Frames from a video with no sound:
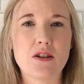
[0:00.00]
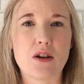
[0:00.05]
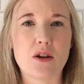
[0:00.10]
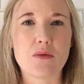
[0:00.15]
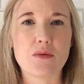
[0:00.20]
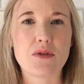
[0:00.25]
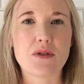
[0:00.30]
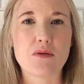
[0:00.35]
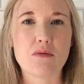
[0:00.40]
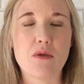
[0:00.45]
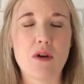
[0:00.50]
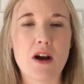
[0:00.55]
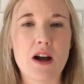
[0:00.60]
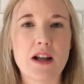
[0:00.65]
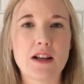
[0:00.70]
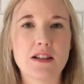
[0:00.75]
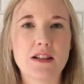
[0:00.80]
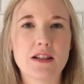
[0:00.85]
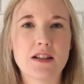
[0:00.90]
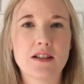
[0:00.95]
know, with the
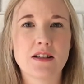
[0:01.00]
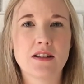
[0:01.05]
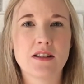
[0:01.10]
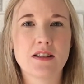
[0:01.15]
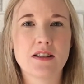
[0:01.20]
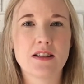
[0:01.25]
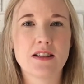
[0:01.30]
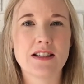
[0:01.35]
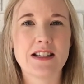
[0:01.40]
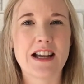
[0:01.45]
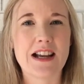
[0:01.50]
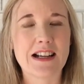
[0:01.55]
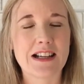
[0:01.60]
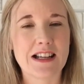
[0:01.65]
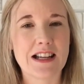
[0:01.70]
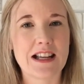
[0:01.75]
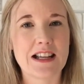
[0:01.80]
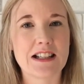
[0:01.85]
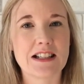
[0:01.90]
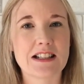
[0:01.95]
right
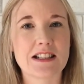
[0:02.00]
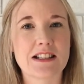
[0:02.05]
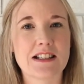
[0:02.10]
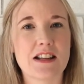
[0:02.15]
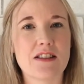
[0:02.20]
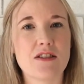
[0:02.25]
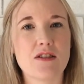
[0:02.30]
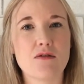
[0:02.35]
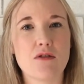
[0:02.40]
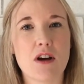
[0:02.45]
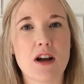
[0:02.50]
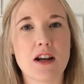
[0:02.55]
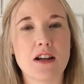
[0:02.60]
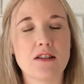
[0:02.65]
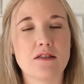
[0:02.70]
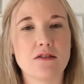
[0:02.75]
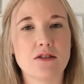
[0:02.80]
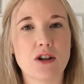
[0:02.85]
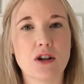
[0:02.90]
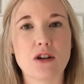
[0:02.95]
techniques and the right
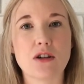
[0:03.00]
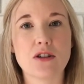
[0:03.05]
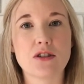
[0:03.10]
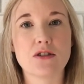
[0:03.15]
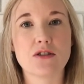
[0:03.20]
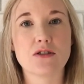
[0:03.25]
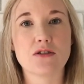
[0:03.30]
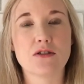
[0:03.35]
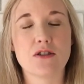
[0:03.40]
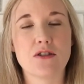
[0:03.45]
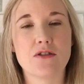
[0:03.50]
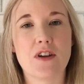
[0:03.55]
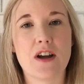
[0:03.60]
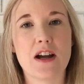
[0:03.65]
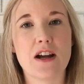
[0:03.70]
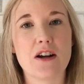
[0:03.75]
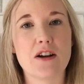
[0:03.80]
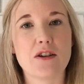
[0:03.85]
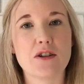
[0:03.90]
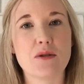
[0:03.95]
knowledge of
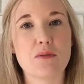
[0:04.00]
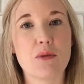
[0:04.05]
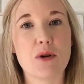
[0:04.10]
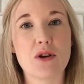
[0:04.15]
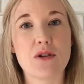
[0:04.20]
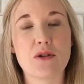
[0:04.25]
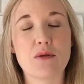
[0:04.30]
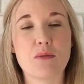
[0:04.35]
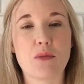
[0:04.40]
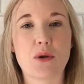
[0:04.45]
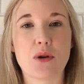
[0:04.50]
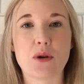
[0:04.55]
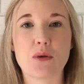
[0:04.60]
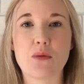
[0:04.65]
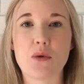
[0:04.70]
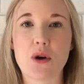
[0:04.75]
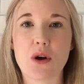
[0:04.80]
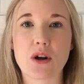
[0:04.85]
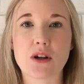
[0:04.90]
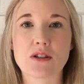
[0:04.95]
how your birthing body
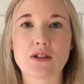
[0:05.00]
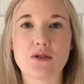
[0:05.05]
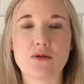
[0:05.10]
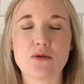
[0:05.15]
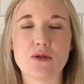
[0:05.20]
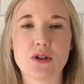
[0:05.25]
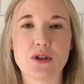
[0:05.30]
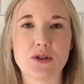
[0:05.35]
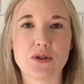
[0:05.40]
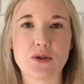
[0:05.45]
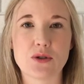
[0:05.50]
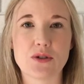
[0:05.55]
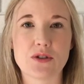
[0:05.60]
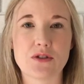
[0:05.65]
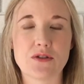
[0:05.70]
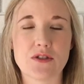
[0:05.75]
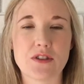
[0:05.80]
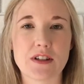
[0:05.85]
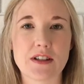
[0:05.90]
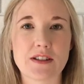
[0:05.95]
works and all those sorts
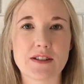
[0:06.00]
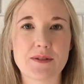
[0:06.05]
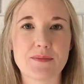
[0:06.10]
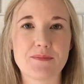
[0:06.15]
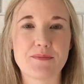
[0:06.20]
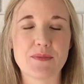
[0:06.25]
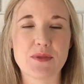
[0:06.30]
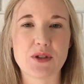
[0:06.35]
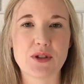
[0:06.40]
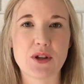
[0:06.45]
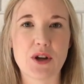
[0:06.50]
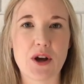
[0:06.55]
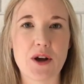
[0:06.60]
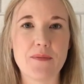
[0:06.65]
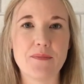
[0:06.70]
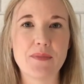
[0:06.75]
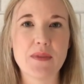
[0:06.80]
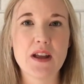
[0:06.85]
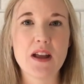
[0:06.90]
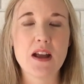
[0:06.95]
of things. So
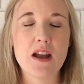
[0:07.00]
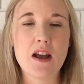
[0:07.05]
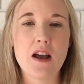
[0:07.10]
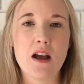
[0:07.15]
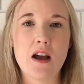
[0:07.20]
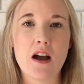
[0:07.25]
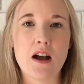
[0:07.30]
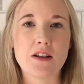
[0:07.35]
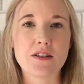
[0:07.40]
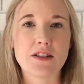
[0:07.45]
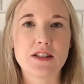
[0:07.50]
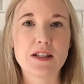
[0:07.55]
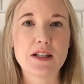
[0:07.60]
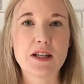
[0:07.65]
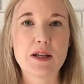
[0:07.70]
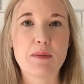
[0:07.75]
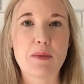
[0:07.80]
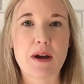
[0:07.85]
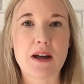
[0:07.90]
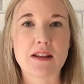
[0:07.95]
I was
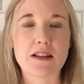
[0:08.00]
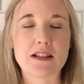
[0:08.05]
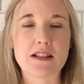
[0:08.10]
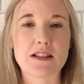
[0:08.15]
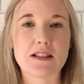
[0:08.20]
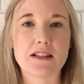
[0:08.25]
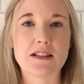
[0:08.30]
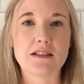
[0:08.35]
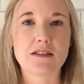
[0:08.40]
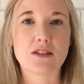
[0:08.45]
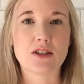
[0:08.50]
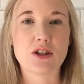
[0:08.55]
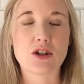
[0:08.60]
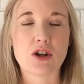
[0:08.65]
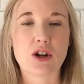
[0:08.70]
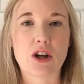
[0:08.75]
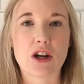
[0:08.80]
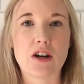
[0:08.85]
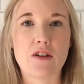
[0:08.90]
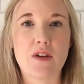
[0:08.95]
thinking about this and, you know,
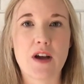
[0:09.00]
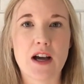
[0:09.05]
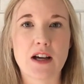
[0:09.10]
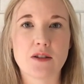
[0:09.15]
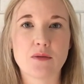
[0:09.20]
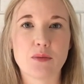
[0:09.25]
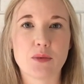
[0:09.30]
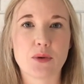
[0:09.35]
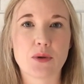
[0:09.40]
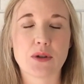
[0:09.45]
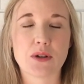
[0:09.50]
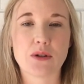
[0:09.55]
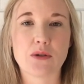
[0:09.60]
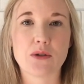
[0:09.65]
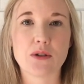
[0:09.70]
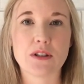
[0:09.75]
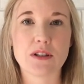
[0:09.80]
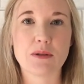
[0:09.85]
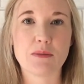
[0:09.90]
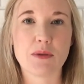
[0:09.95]
kind of how to put it
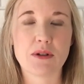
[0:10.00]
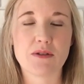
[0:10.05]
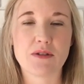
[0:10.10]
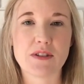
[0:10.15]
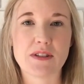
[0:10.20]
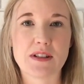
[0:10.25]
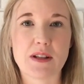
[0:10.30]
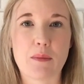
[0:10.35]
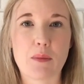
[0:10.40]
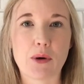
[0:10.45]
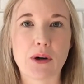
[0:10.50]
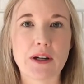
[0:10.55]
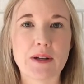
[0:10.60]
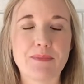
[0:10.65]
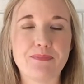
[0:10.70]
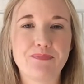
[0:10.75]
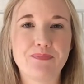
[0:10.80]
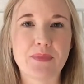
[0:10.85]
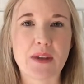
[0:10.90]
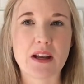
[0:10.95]
all in a bit of a
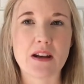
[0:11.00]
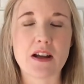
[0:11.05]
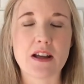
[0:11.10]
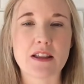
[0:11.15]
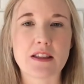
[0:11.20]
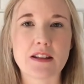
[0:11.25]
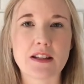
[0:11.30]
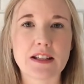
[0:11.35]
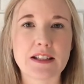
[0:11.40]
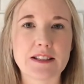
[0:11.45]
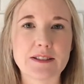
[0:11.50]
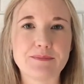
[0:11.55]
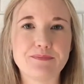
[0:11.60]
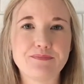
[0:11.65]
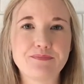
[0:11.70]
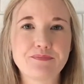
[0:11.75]
summary. And I think